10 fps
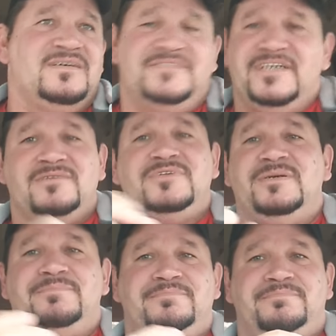dealing with
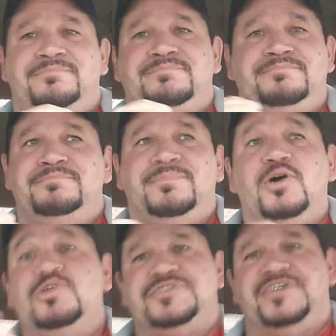the
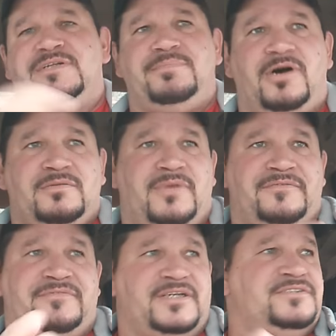bullshit on my
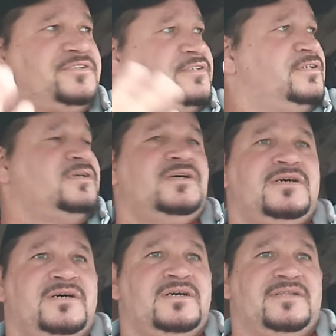French
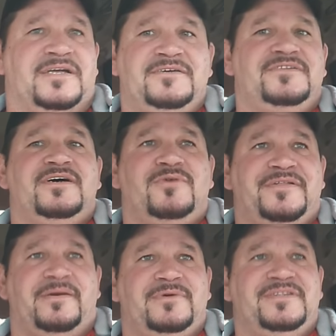that you deal
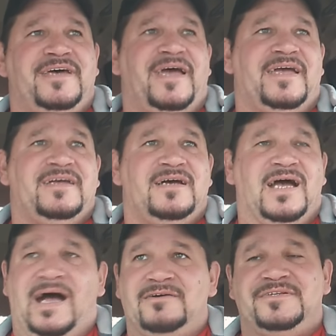with every day
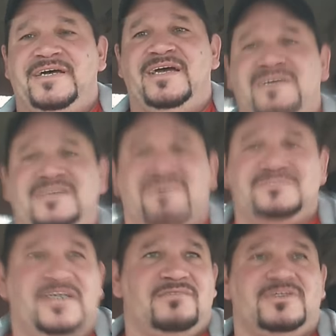out there,
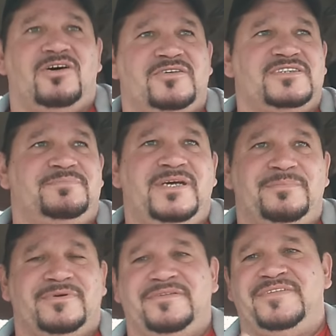dealing with all these
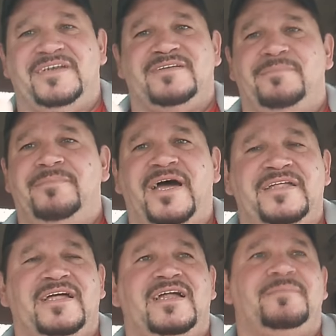people and think they're better
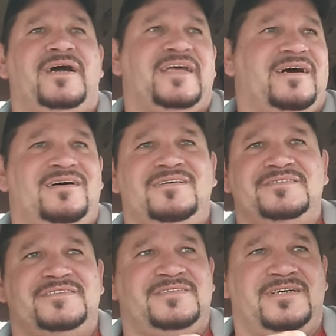than anybody
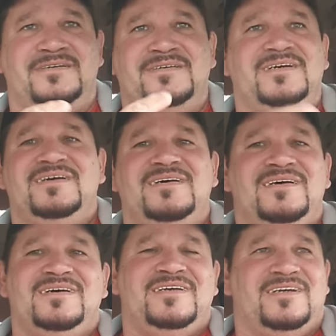else and they're
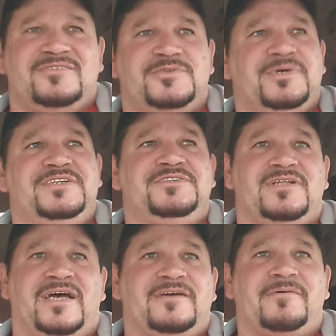you know, treat you
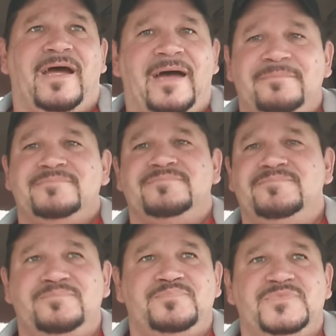like crap.
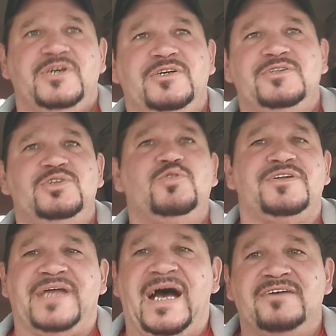You can do a
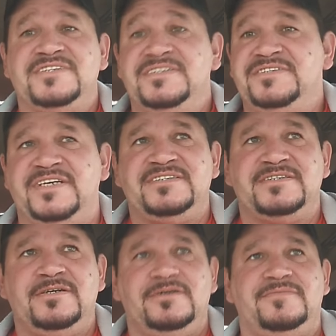thousand things
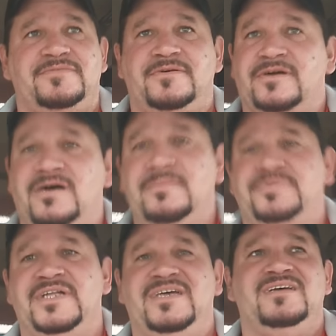good for a
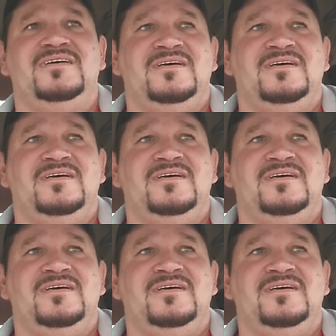company,